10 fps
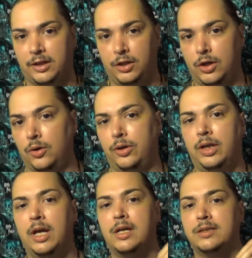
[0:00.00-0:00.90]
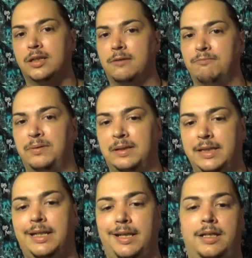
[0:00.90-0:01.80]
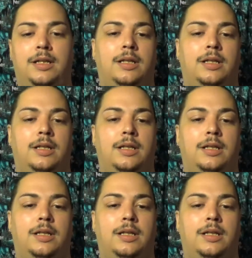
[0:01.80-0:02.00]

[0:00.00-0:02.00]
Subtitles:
node to complete it.